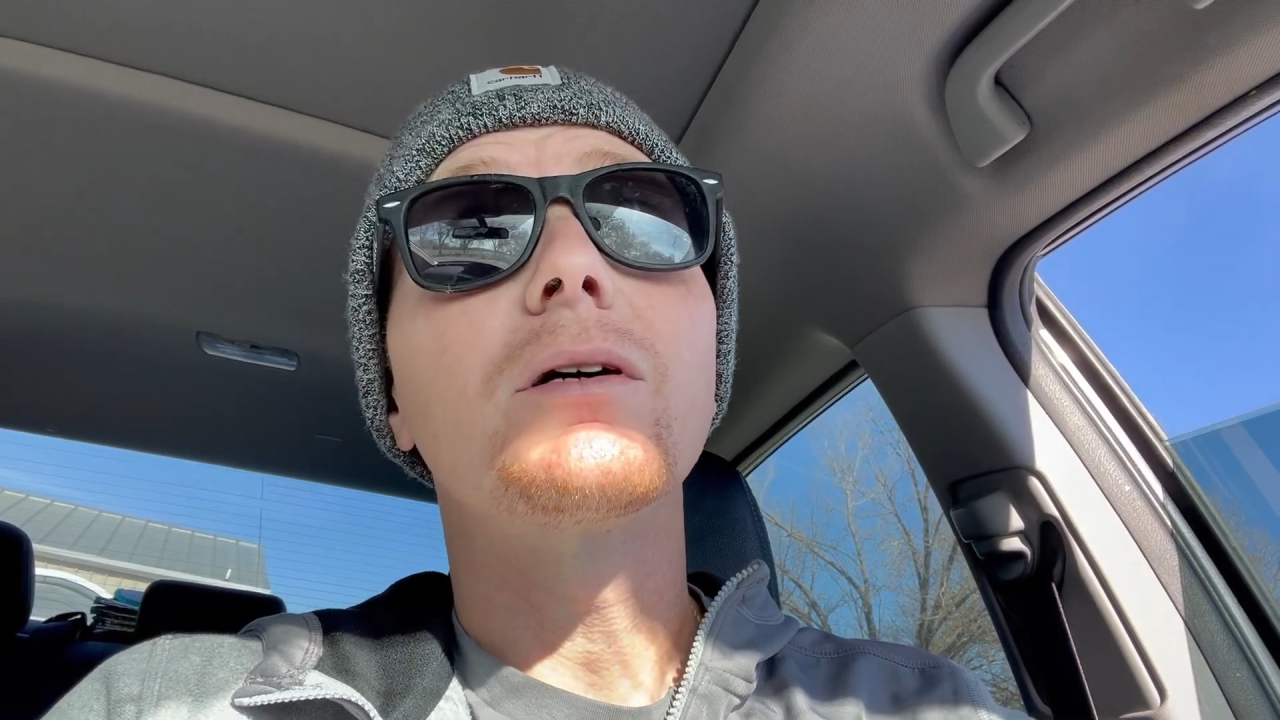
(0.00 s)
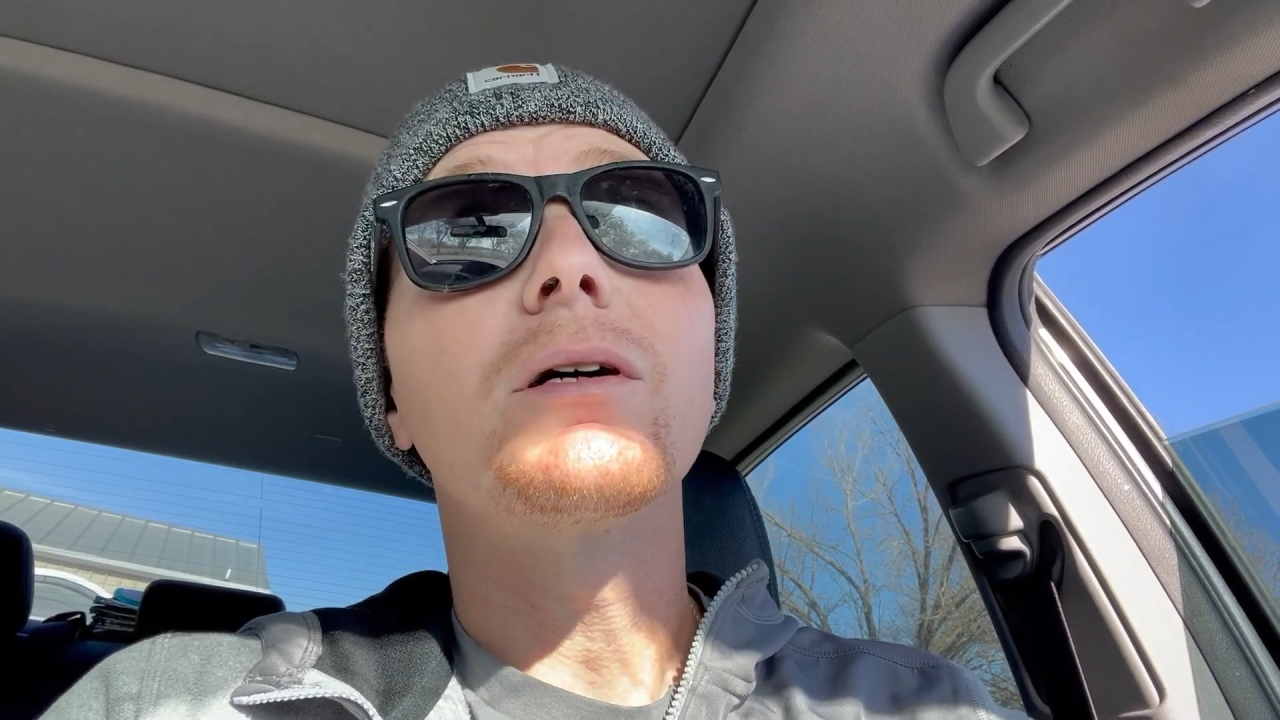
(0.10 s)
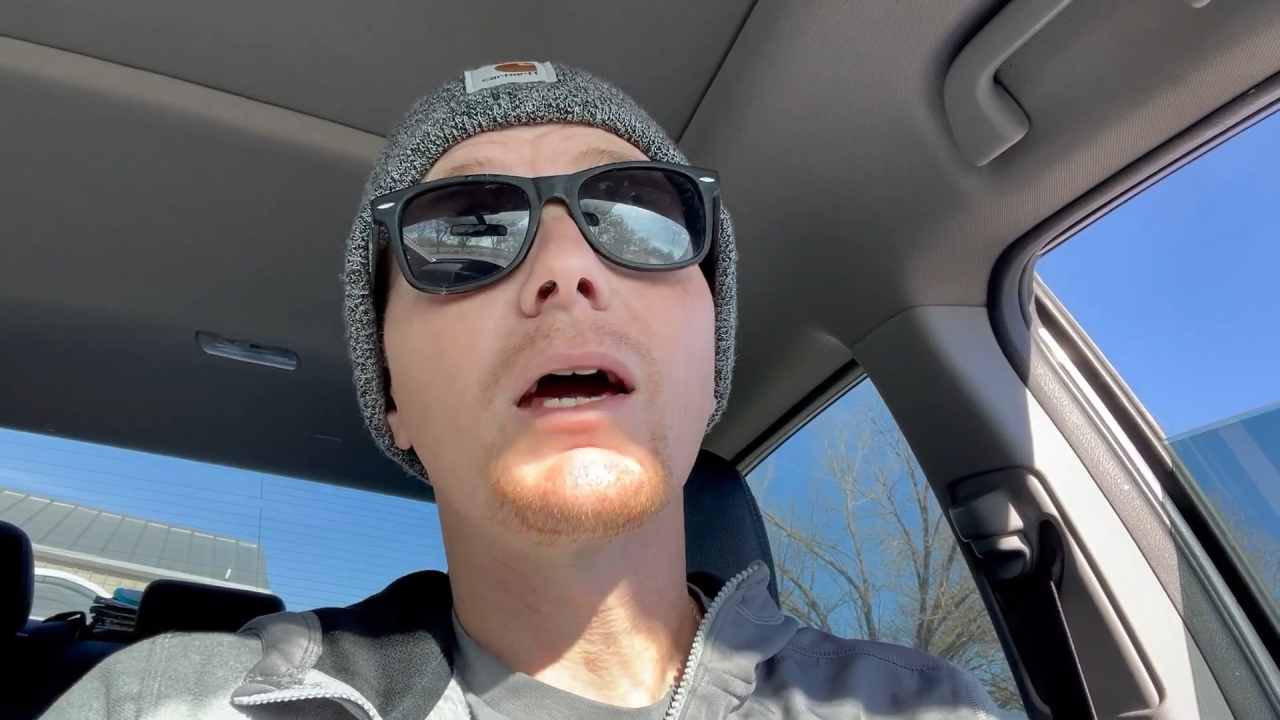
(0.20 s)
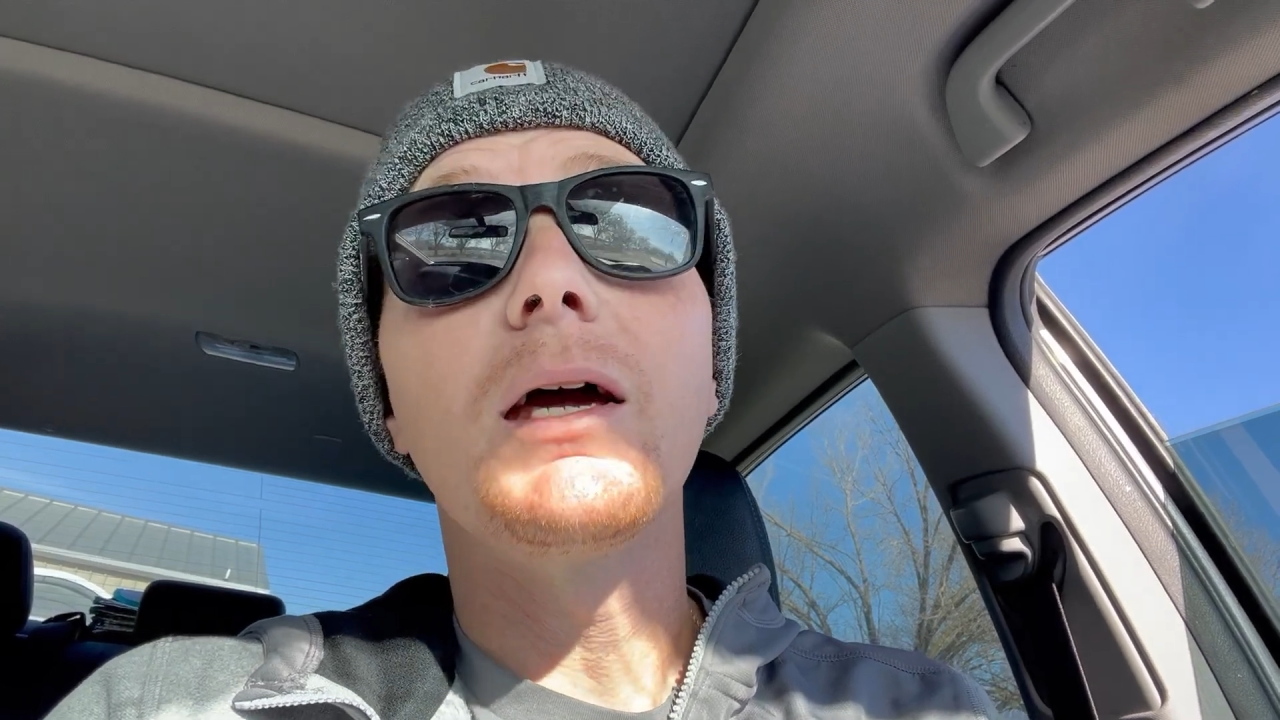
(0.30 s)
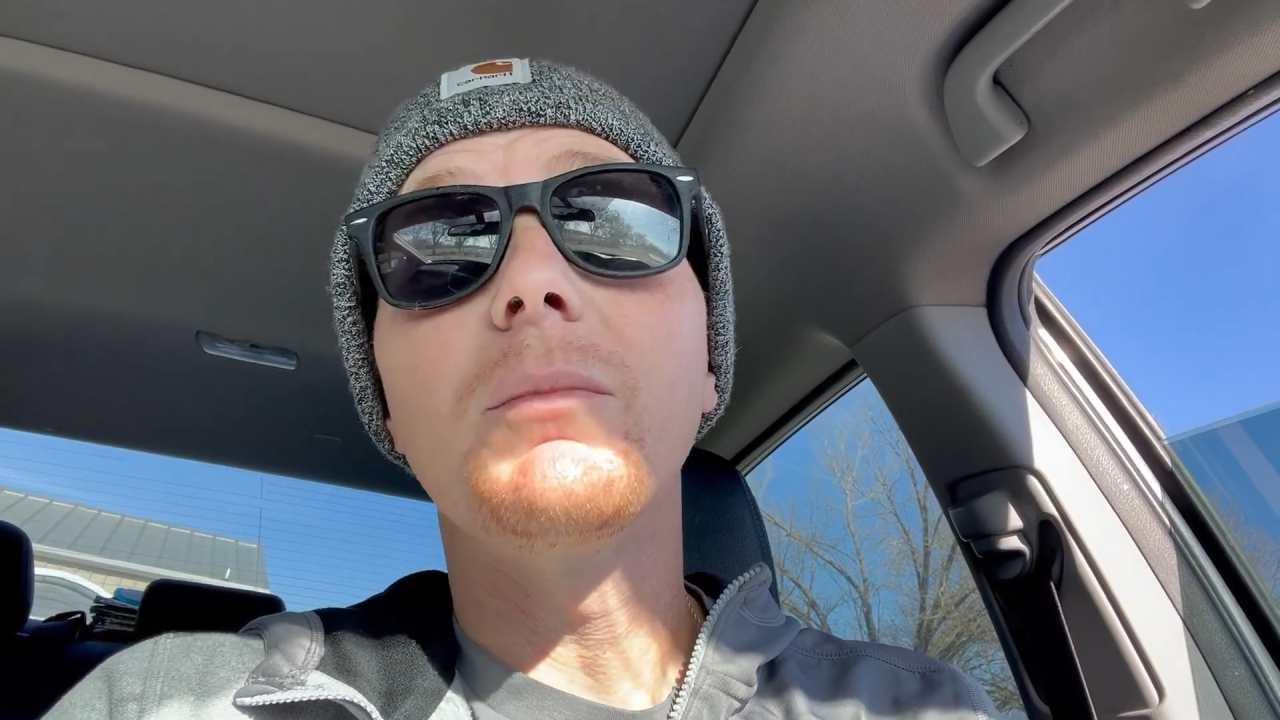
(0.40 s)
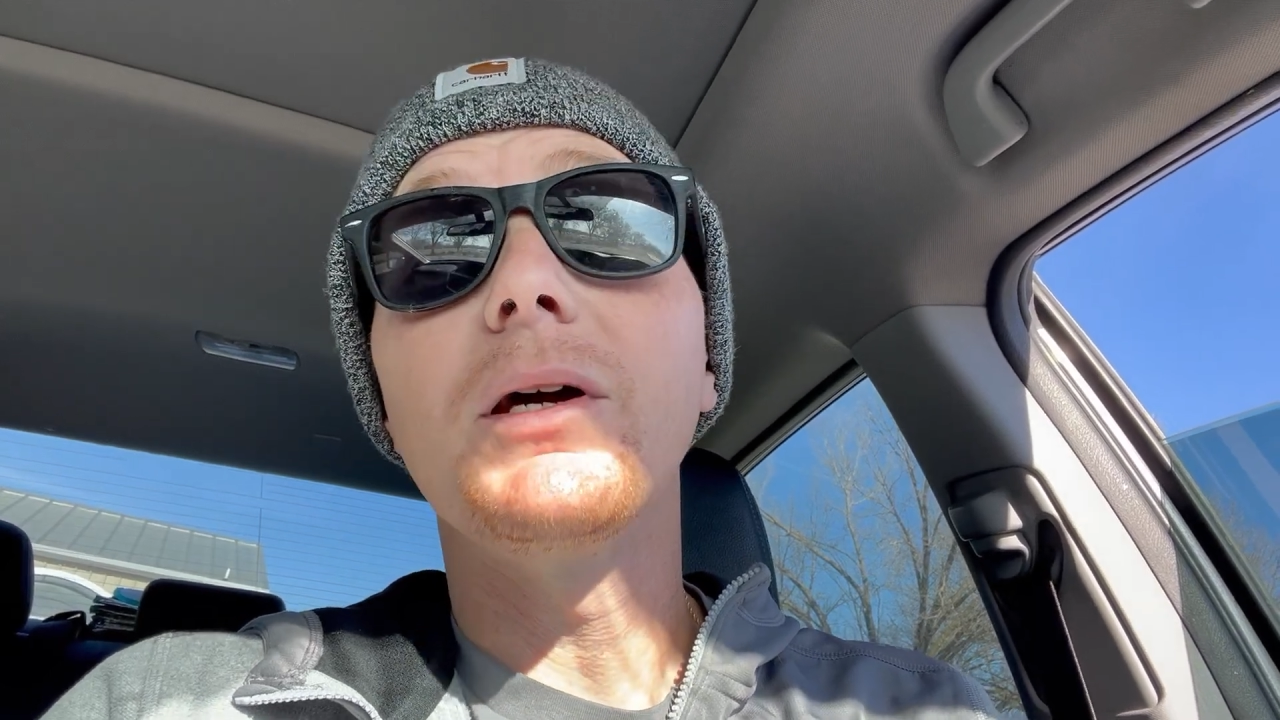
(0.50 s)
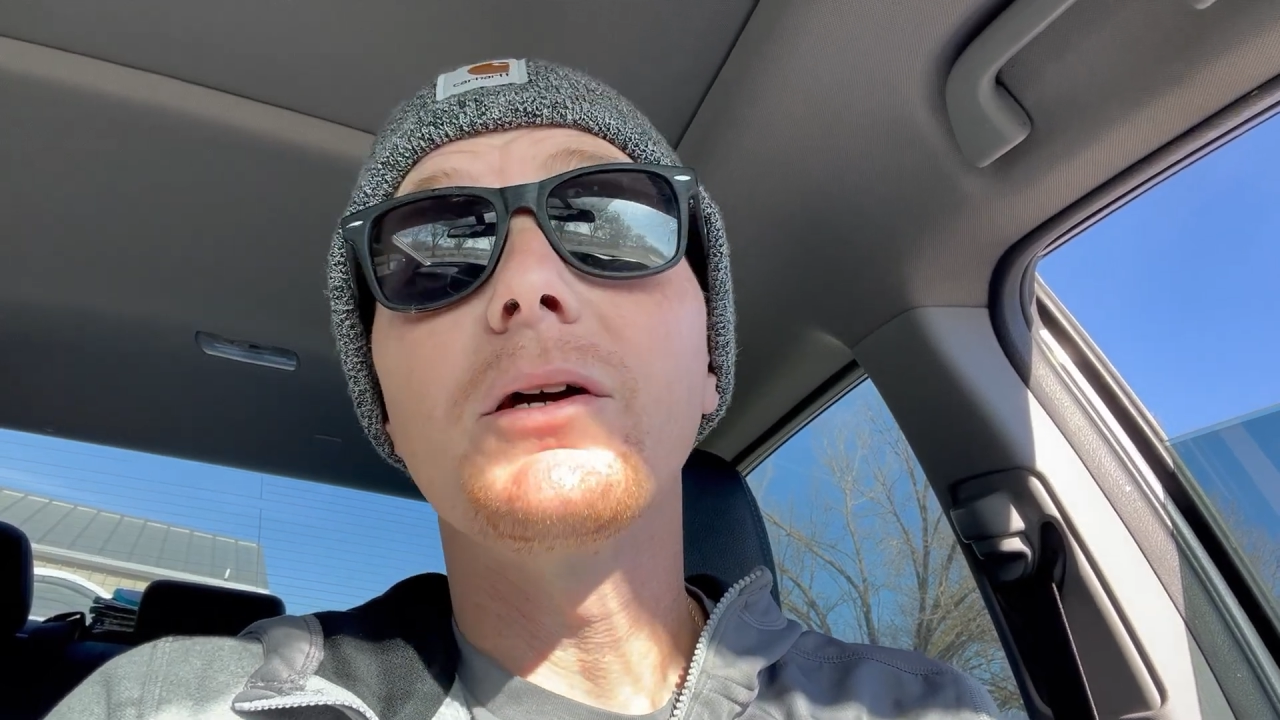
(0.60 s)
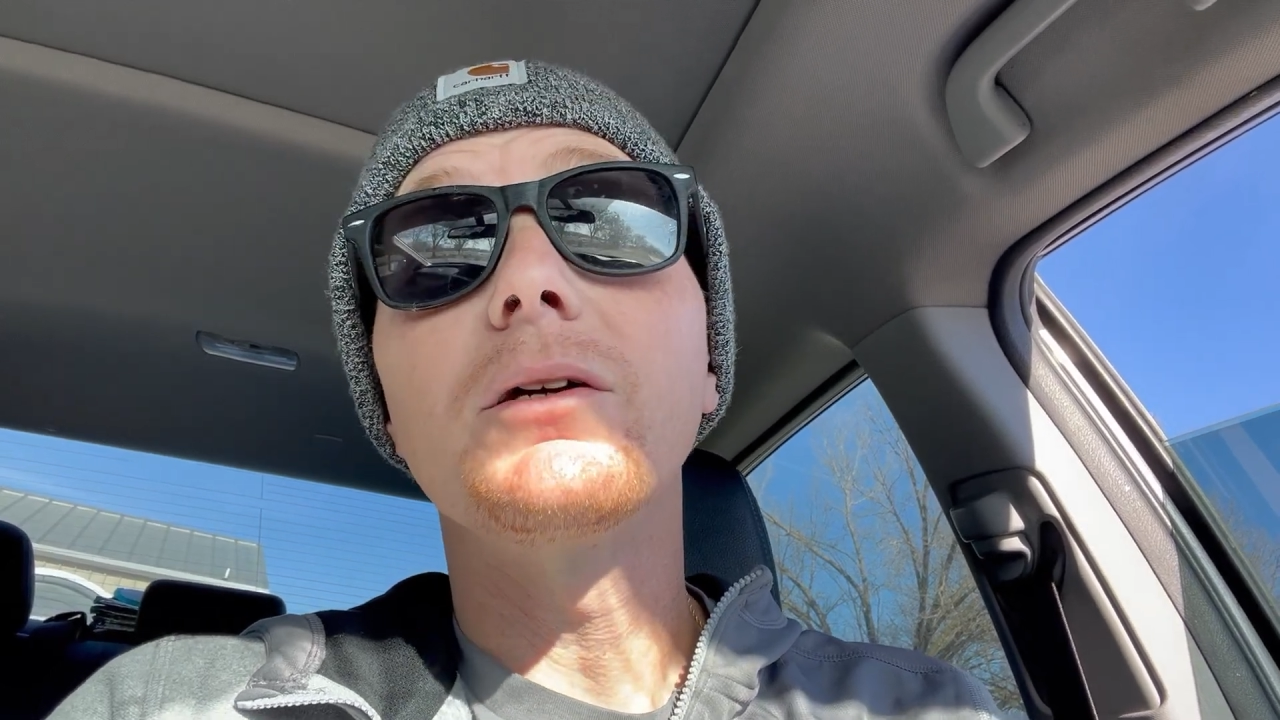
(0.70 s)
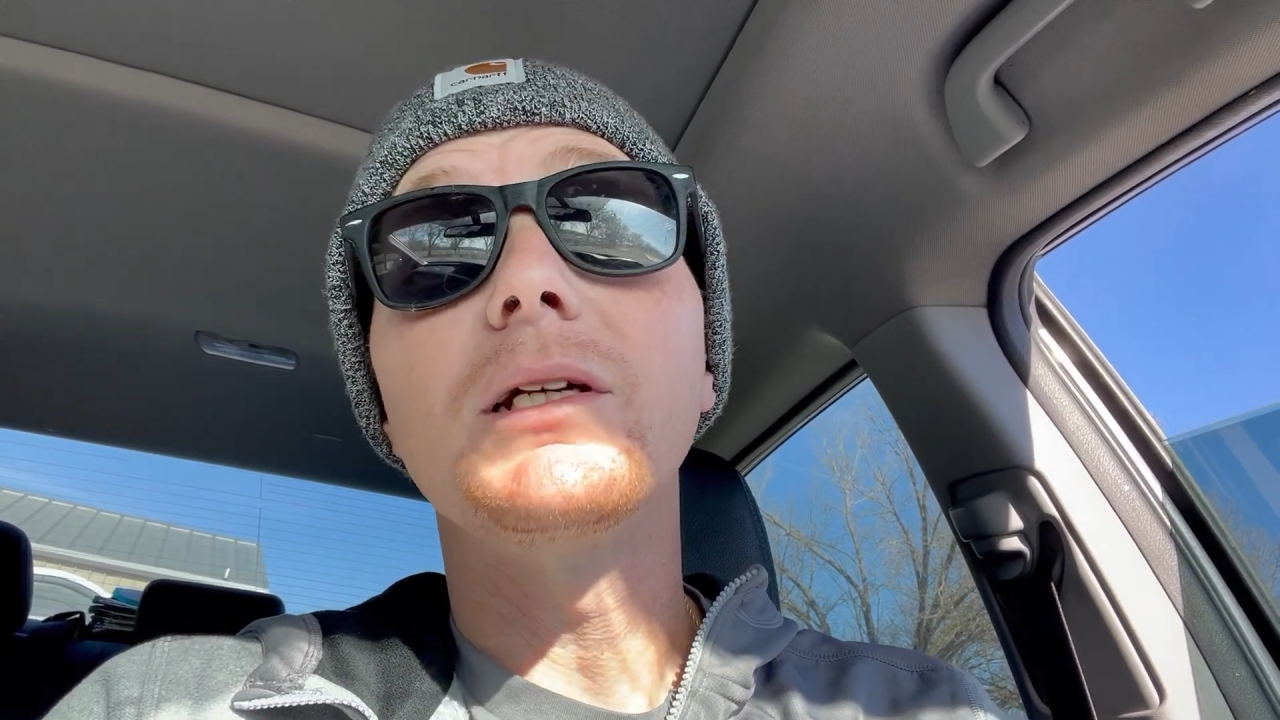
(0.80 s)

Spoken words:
came here,